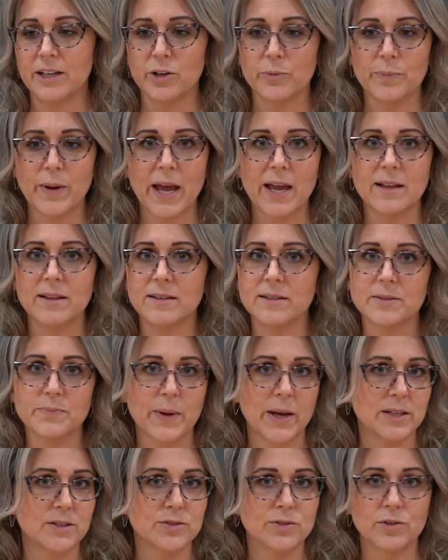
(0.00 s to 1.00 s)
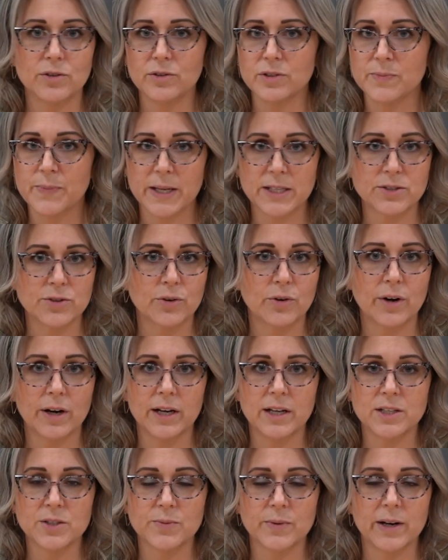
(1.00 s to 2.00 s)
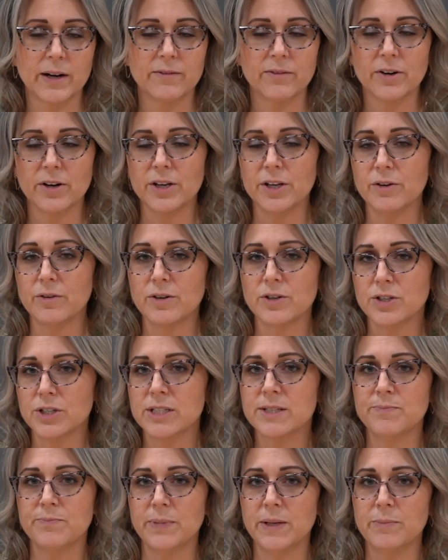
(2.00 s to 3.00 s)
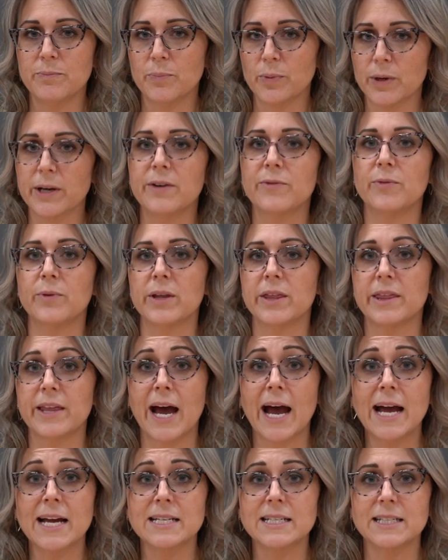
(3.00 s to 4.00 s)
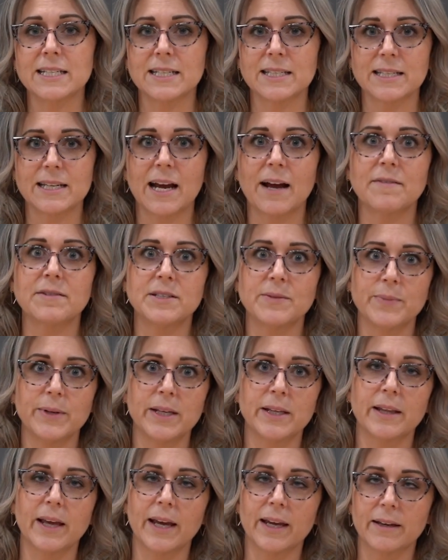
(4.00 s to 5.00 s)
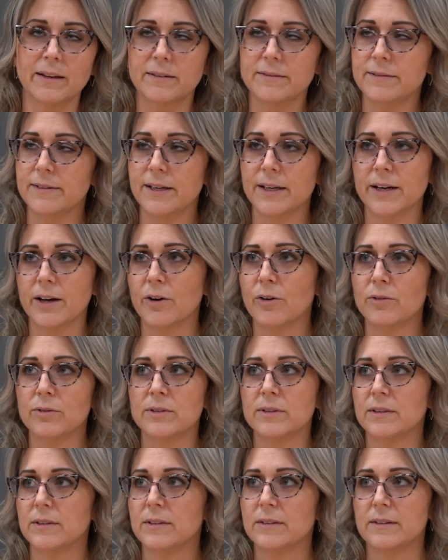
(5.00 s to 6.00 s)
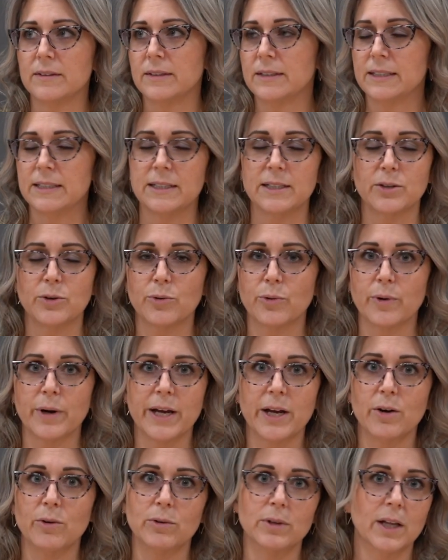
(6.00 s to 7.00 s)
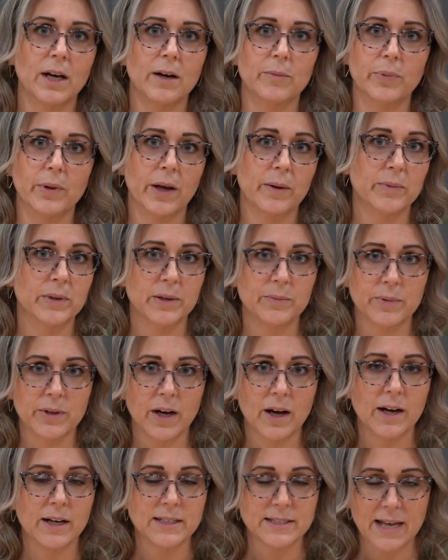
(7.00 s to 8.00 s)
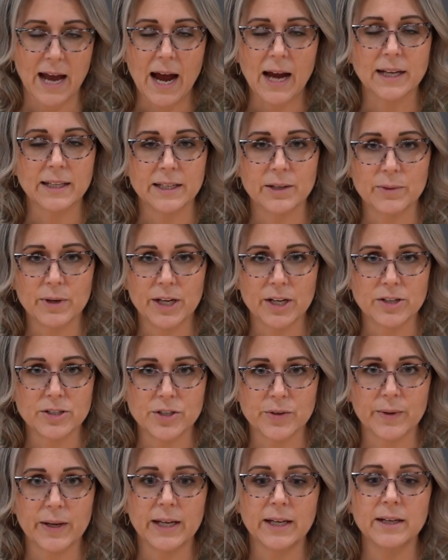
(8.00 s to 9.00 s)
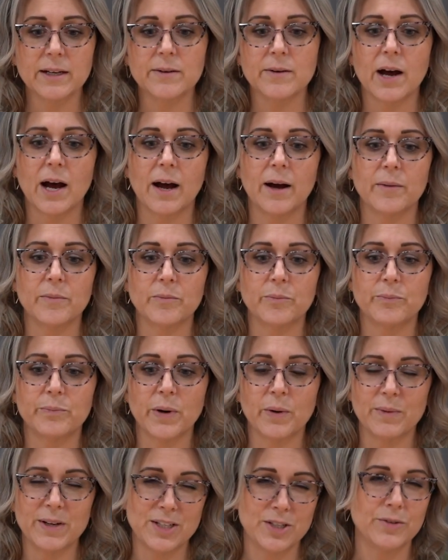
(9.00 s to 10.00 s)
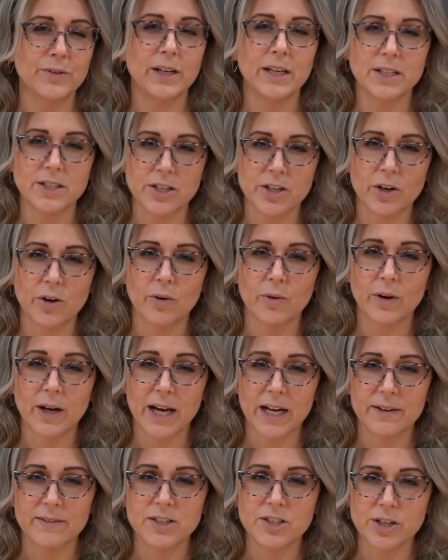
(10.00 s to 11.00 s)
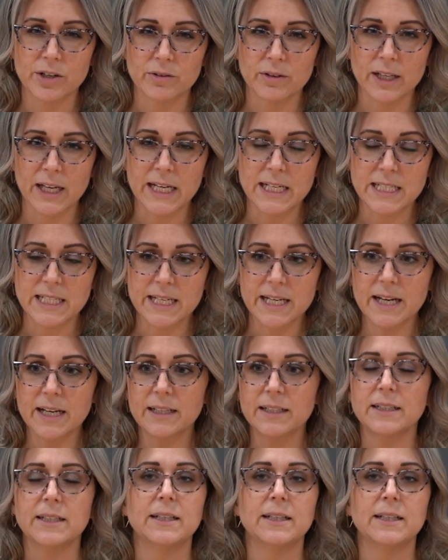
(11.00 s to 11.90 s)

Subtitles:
pens, pencils, pencil crayons, whatever, you can just be brief with that. It doesn't have to be like, Crayola, blah, blah, blah, exactly what you're doing. But we do need to know kind of a general idea,